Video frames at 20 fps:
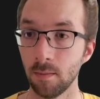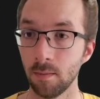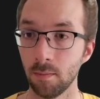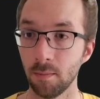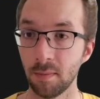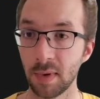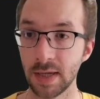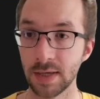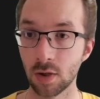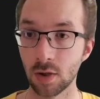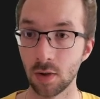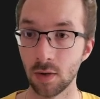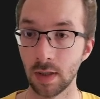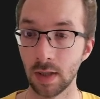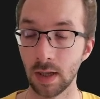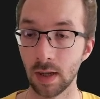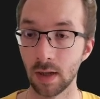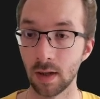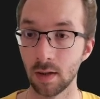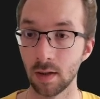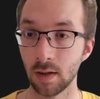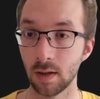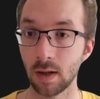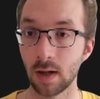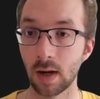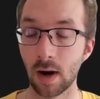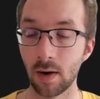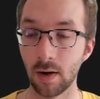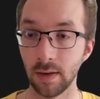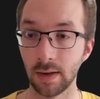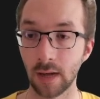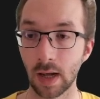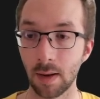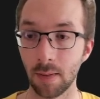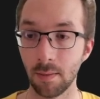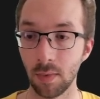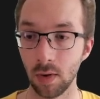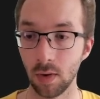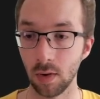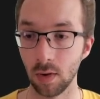based on the current time
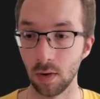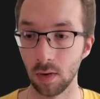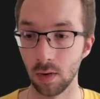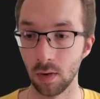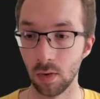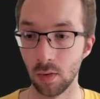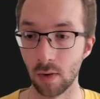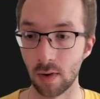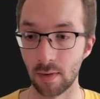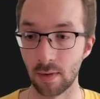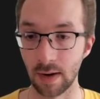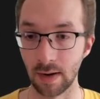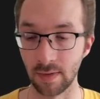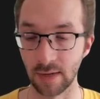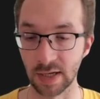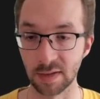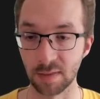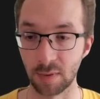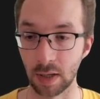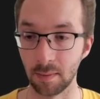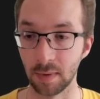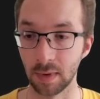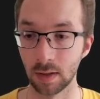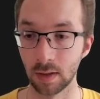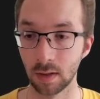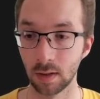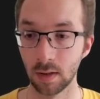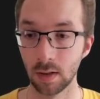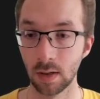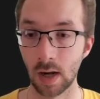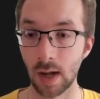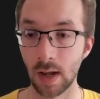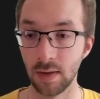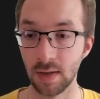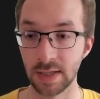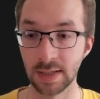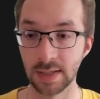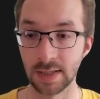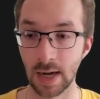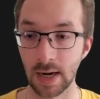you are running the experiment. And this
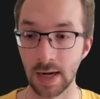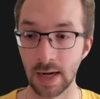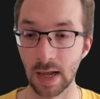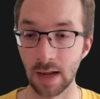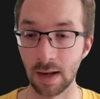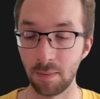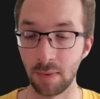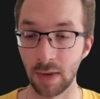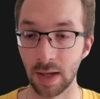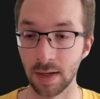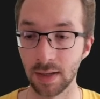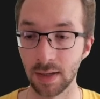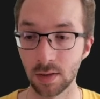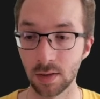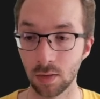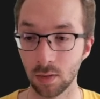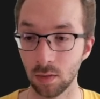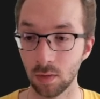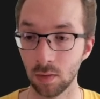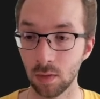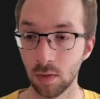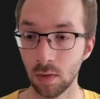is the ideal place to